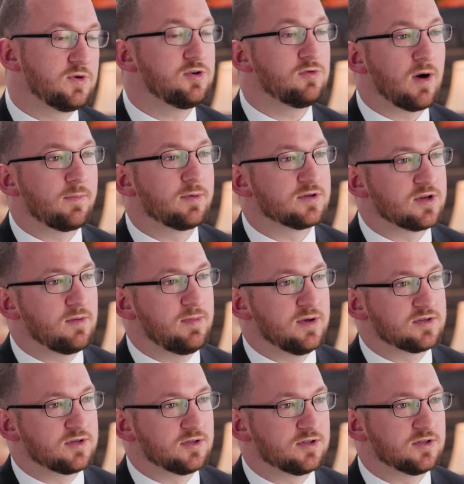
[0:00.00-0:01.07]
We do represent
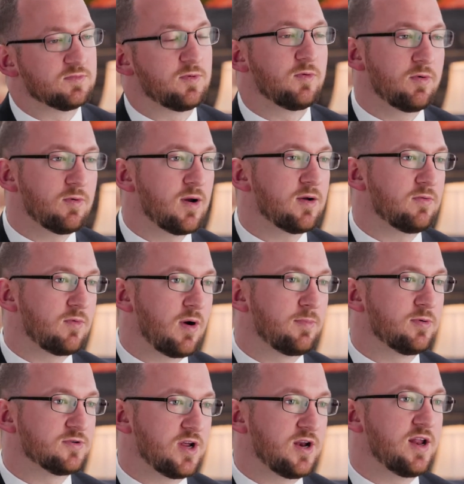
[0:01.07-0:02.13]
businesses, but we
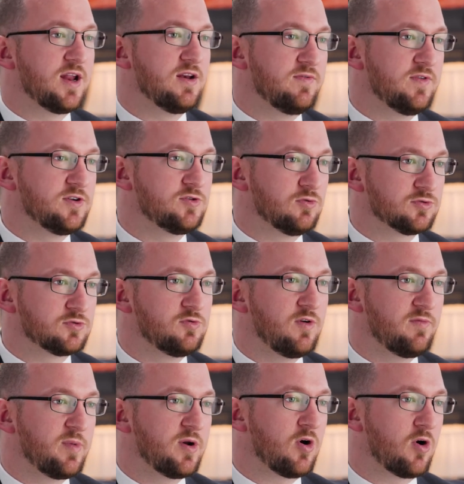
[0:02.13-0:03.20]
represent individuals who have been